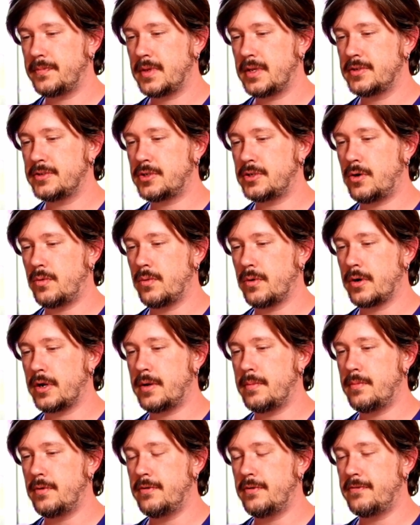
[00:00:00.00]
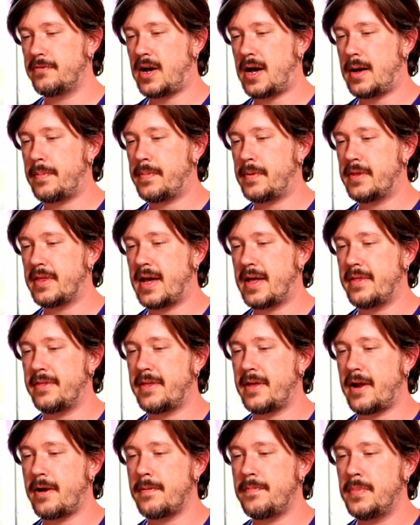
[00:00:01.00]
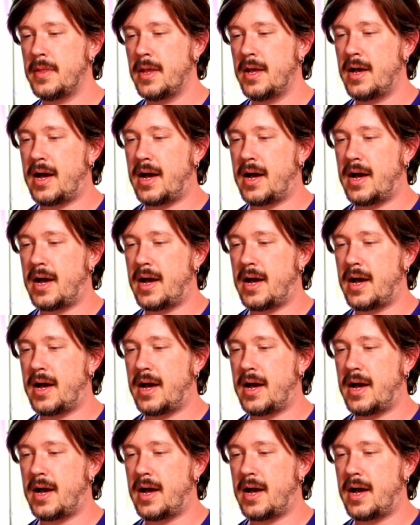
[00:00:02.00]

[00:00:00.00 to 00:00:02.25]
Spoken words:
so we're going to copy that there.